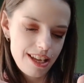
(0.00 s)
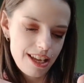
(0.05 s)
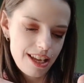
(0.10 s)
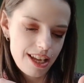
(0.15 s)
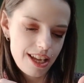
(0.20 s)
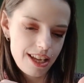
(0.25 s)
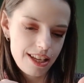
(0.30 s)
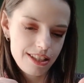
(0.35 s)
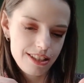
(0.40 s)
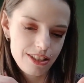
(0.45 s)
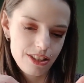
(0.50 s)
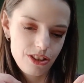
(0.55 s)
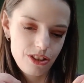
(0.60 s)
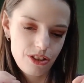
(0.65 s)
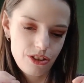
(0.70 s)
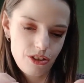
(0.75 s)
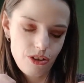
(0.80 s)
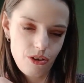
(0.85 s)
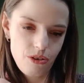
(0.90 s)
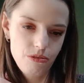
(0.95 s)
as
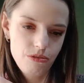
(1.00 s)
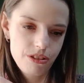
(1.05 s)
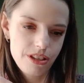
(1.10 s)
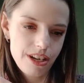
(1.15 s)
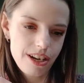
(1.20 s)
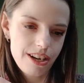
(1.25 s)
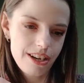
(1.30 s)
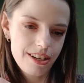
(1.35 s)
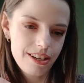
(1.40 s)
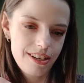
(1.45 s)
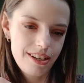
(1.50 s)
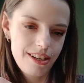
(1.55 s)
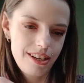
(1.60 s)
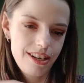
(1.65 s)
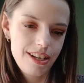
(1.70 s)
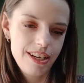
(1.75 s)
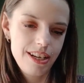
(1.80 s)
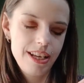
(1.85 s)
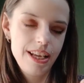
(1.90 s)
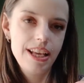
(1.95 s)
those are.
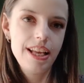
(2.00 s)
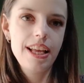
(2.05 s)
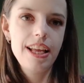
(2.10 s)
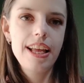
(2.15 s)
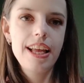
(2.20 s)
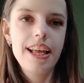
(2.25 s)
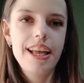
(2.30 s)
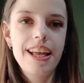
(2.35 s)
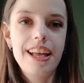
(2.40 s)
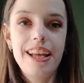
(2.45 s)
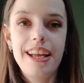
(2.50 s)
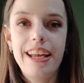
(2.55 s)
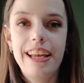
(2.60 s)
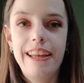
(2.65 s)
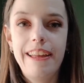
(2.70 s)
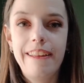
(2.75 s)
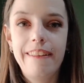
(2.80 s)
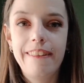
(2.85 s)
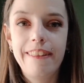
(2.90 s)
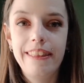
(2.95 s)

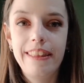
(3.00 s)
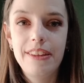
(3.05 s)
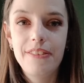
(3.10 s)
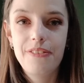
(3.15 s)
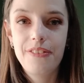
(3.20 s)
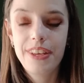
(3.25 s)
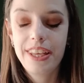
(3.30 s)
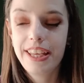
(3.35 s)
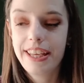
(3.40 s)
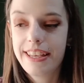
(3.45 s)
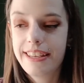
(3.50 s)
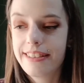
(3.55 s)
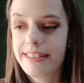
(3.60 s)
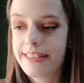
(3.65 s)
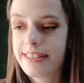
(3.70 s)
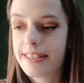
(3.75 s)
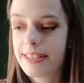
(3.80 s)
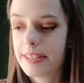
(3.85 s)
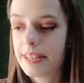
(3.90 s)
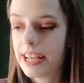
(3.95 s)
And the thing
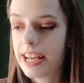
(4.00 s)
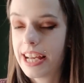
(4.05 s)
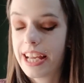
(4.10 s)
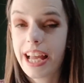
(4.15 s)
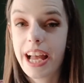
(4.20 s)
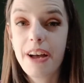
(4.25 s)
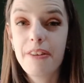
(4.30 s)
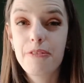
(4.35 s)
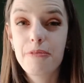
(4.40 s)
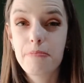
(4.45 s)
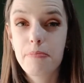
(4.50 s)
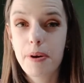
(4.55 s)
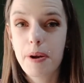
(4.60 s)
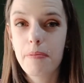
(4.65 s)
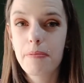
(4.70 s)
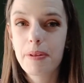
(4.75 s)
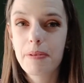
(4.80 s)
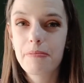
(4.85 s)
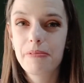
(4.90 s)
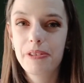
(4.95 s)
is, I have
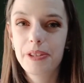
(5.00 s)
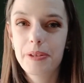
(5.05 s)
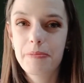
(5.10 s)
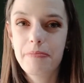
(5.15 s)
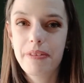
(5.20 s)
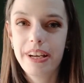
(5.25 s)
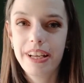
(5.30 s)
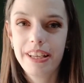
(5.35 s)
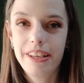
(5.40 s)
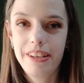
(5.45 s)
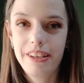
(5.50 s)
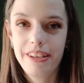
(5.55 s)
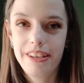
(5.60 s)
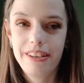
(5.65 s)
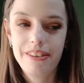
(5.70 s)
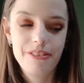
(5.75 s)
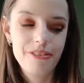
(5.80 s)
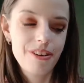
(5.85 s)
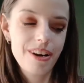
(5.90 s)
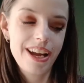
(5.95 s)
problem with my
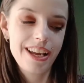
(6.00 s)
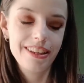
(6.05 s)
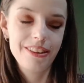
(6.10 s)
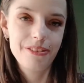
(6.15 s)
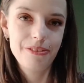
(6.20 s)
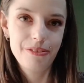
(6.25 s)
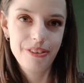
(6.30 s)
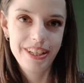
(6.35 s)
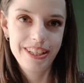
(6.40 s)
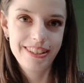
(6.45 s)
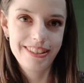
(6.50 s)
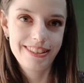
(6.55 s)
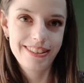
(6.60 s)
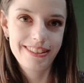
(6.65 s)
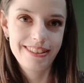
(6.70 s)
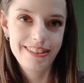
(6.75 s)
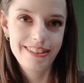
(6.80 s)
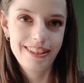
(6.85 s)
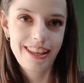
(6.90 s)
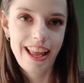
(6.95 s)
right wrist,
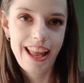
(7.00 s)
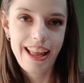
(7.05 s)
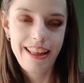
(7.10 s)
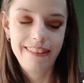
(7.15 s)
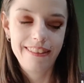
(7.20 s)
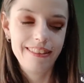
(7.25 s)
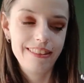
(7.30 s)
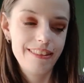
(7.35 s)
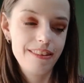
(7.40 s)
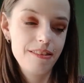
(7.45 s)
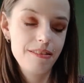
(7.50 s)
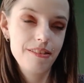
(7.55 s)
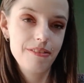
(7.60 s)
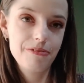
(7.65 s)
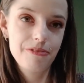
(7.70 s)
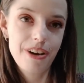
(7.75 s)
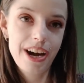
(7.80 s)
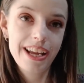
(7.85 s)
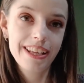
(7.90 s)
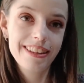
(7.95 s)
and
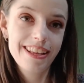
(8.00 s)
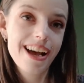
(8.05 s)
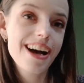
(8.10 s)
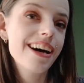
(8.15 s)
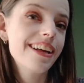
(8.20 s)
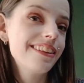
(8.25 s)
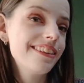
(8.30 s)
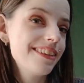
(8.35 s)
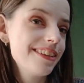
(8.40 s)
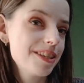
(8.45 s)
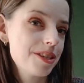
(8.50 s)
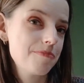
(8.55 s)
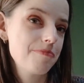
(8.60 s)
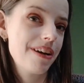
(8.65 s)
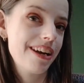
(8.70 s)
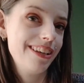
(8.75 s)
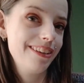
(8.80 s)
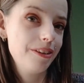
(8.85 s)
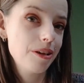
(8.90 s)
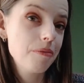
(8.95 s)
right hand is
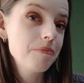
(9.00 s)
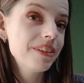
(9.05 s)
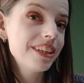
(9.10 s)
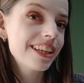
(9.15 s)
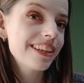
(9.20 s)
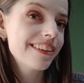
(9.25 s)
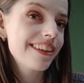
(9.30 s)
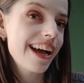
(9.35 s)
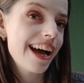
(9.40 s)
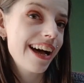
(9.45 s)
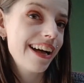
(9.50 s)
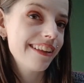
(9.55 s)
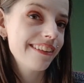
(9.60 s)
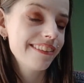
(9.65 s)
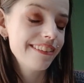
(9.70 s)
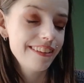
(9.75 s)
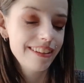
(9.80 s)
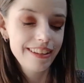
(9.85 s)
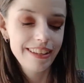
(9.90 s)
my dominant hand.